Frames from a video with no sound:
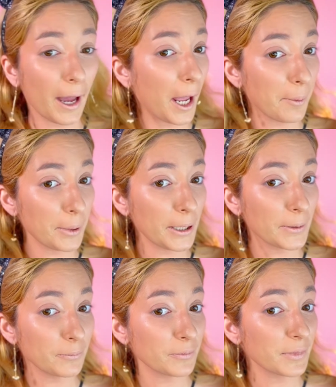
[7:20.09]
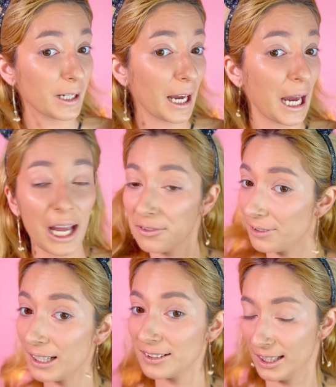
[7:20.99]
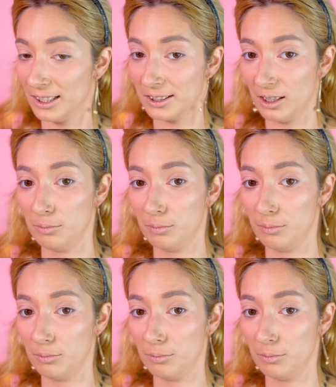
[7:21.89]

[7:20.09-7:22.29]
I mean, I felt a little